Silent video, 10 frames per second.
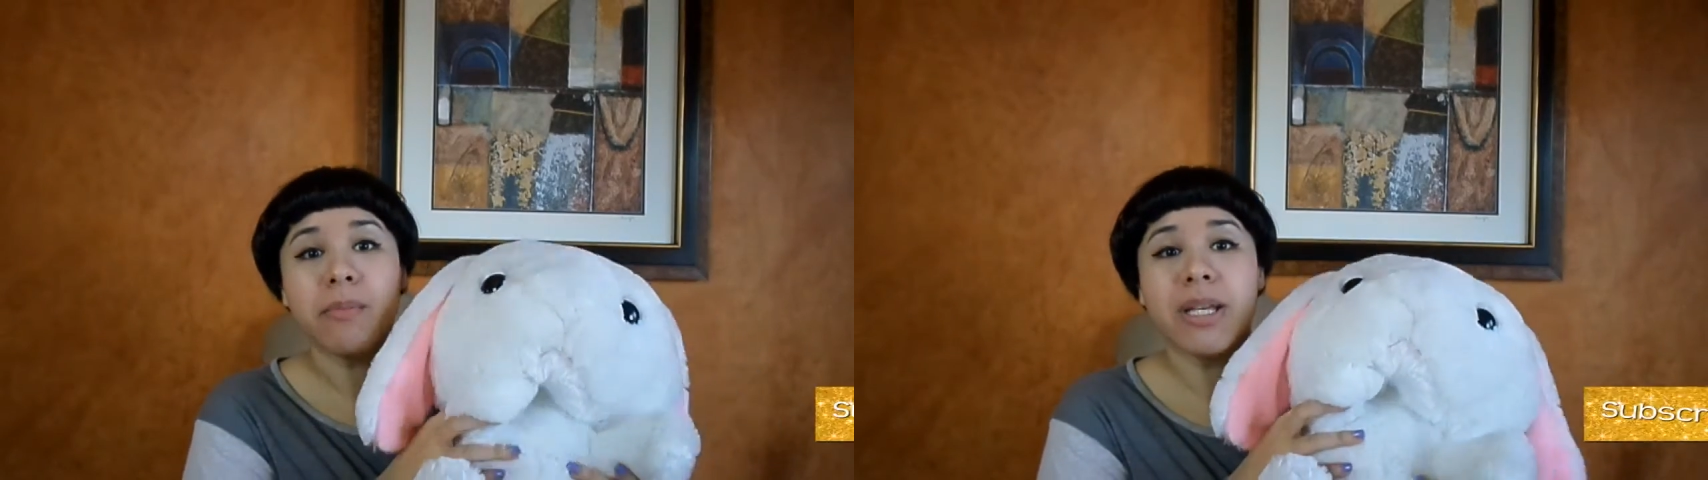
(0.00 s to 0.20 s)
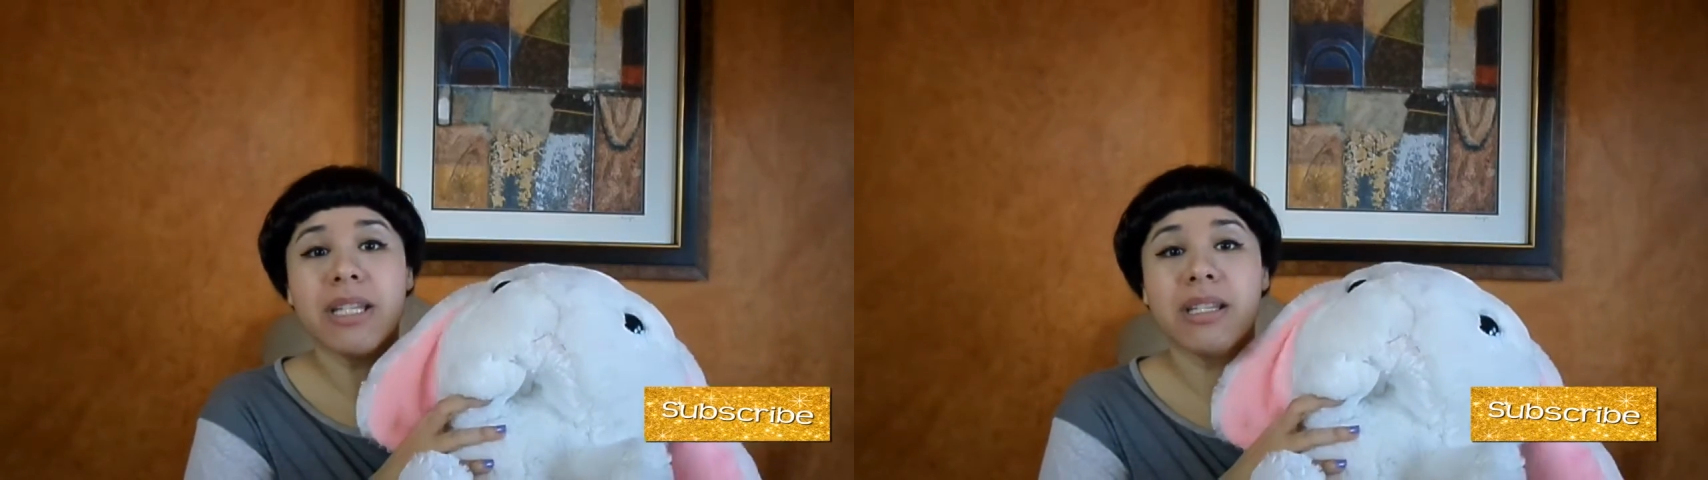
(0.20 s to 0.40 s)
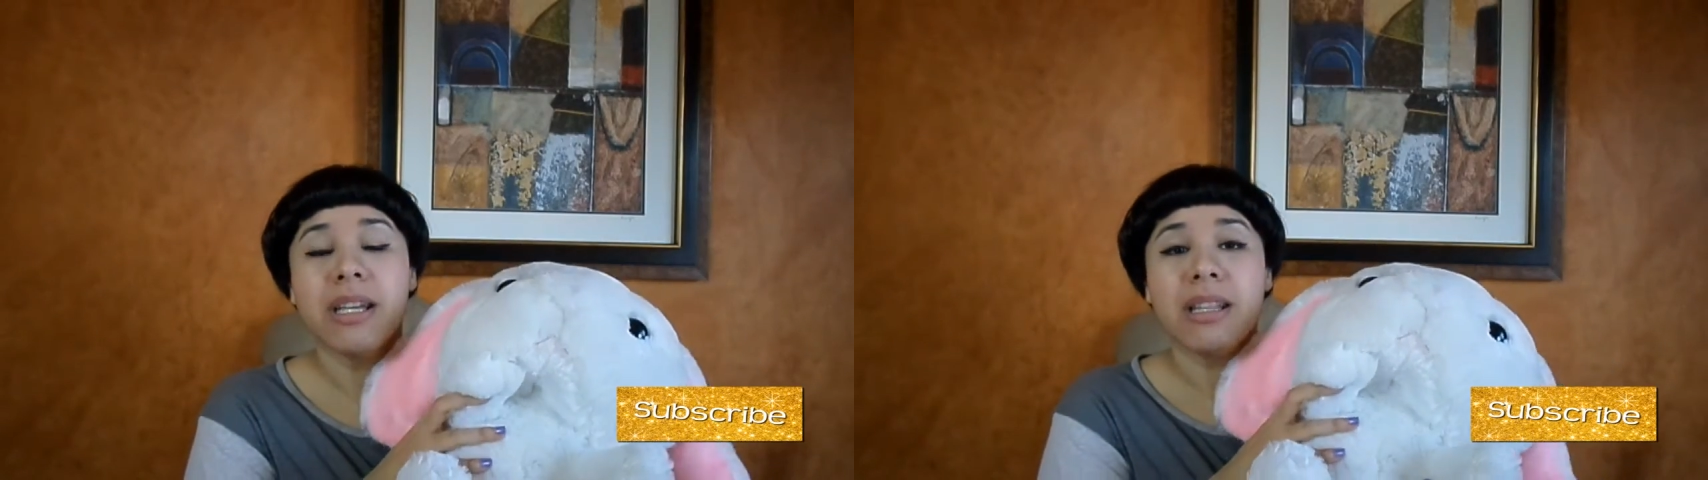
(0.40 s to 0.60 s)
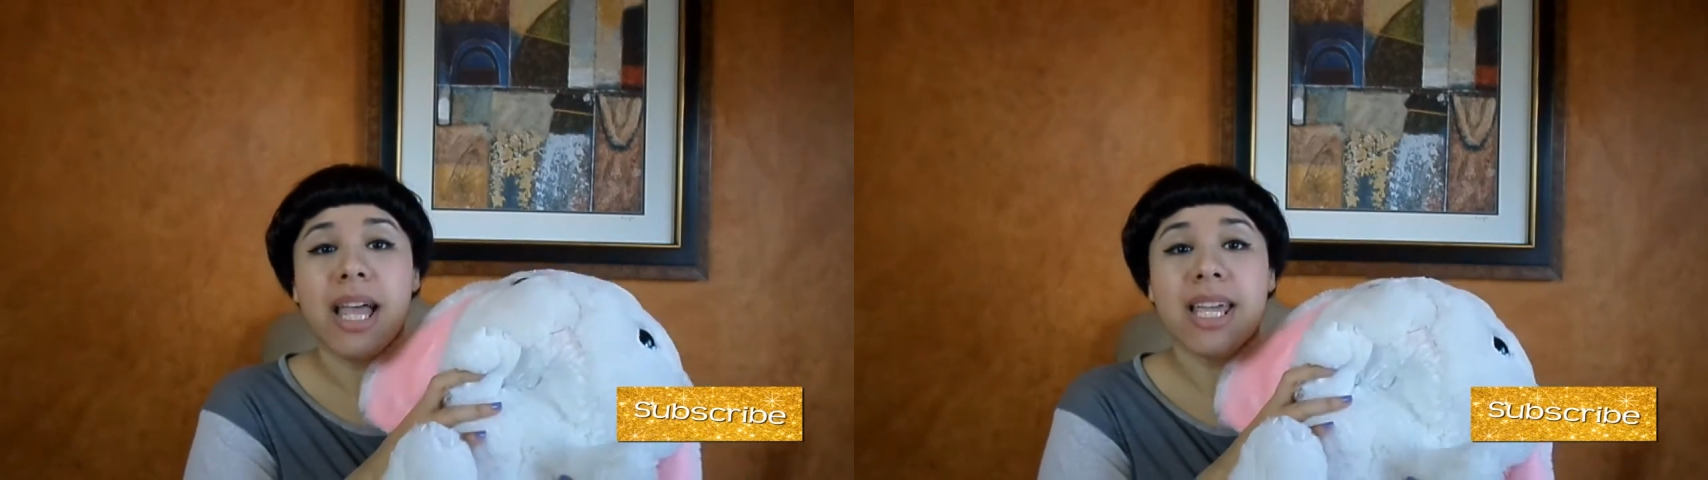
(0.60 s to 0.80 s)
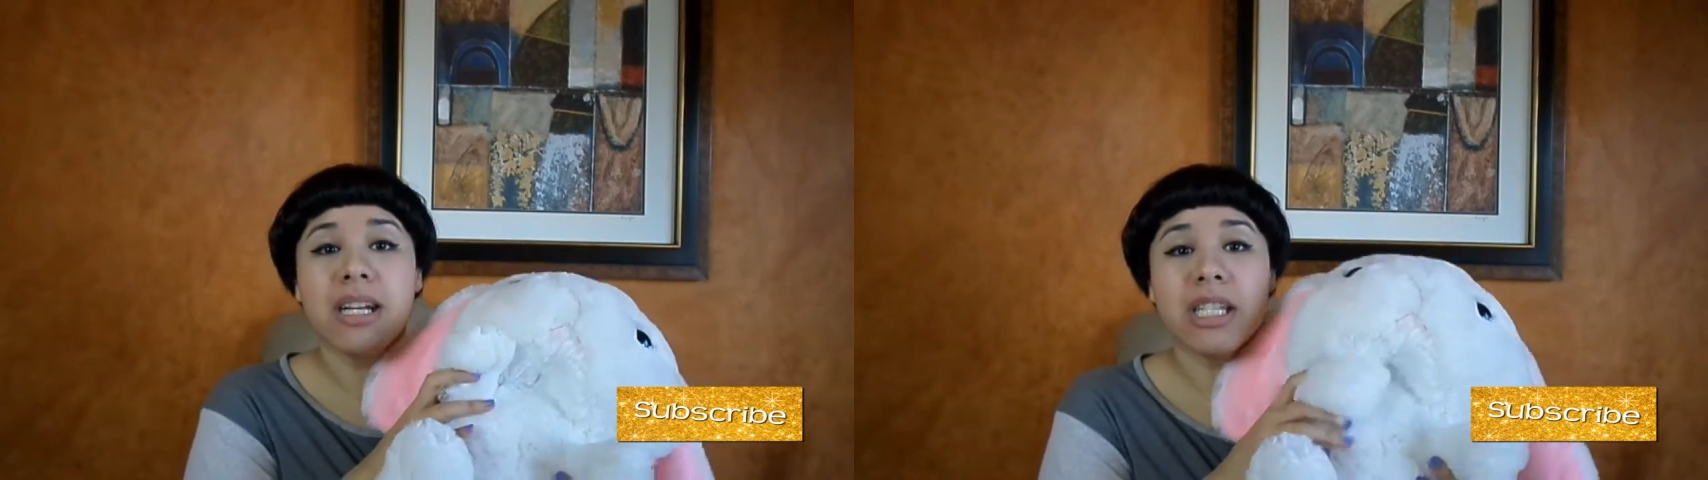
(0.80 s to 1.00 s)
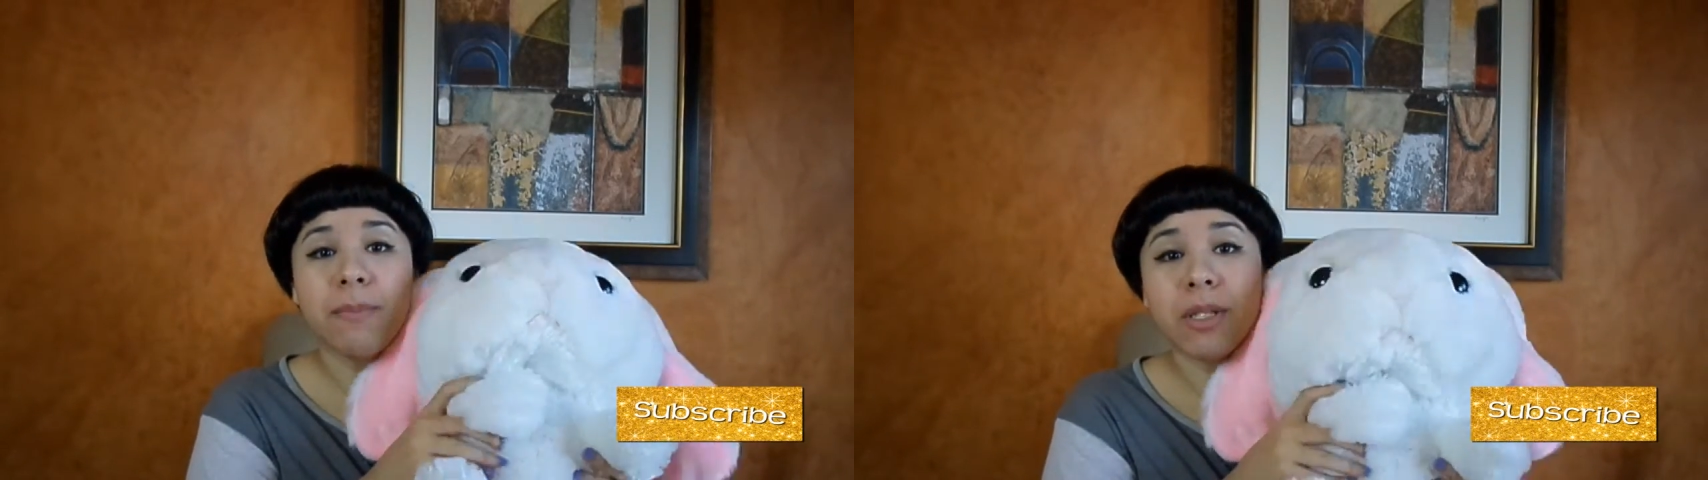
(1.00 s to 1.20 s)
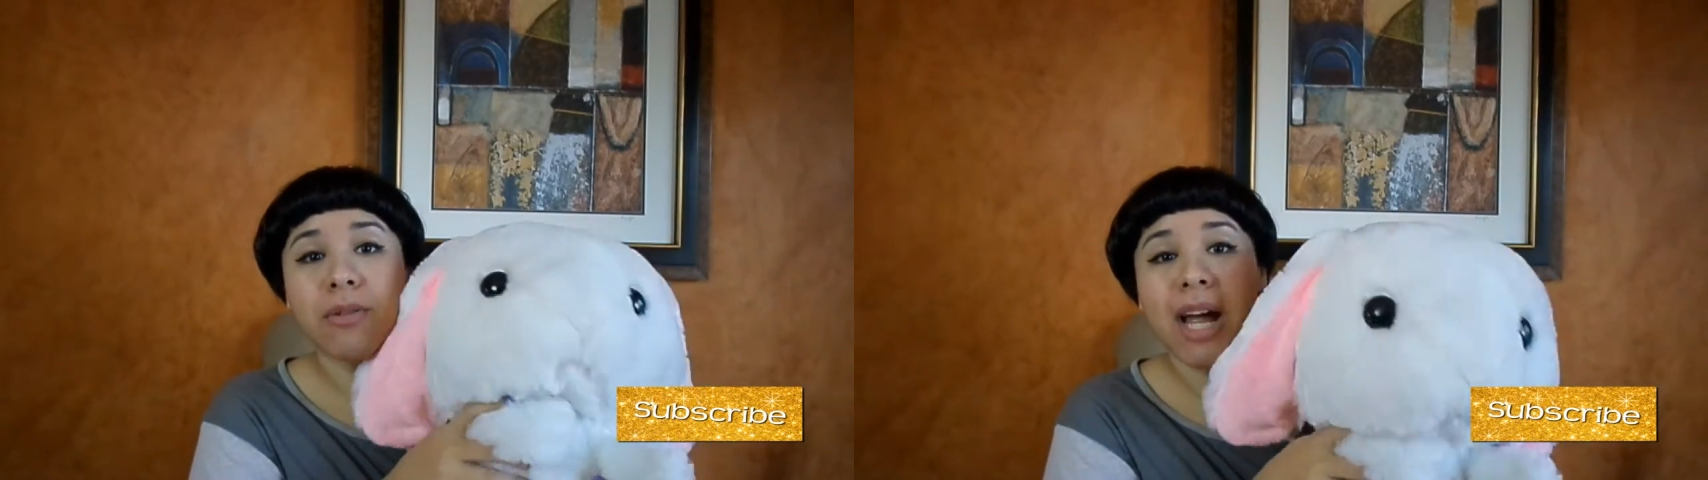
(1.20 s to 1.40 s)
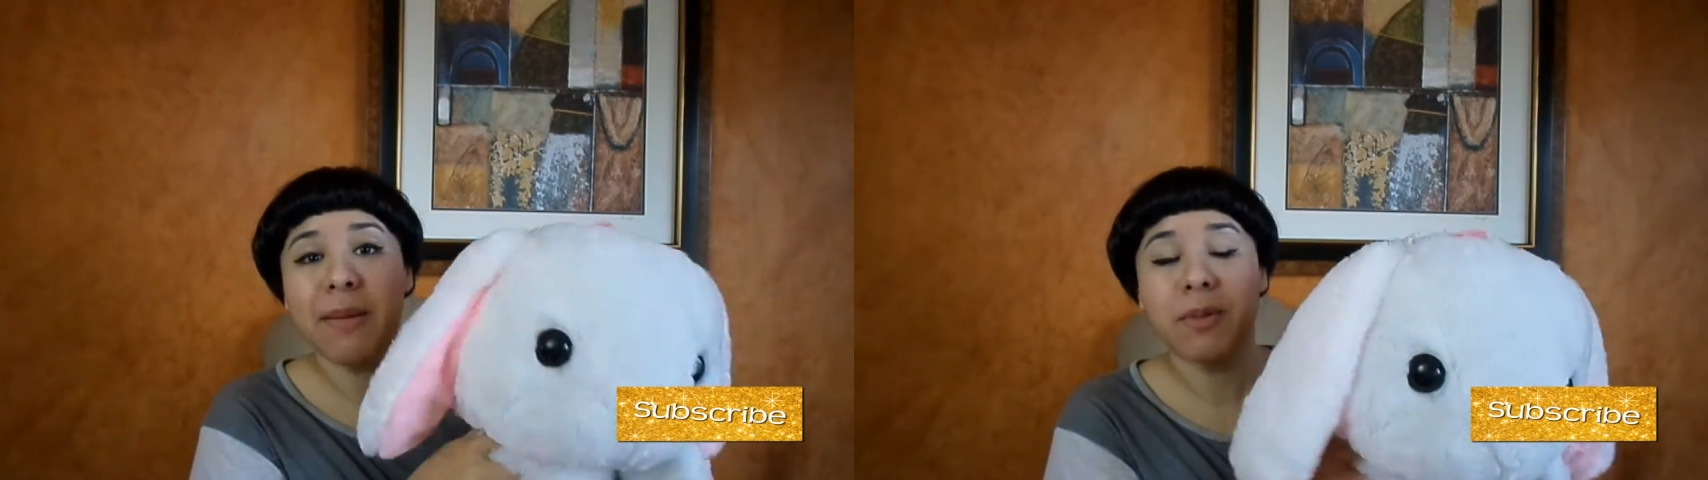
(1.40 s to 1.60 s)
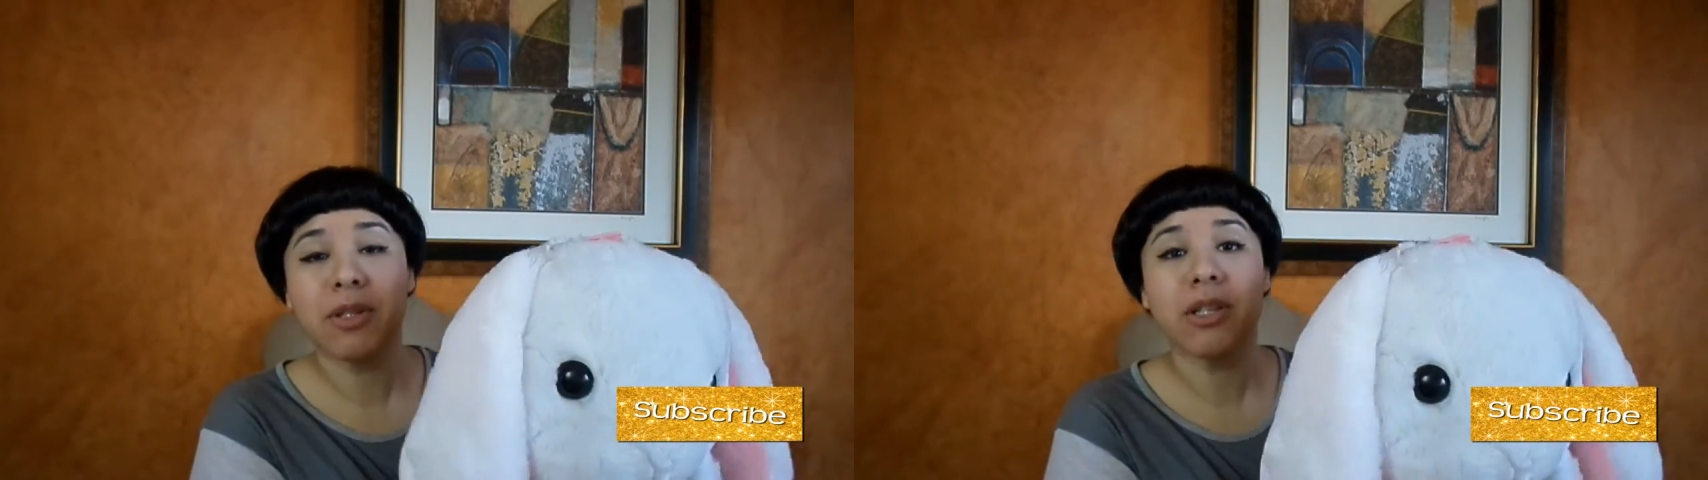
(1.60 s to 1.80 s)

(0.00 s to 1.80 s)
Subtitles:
please like and subscribe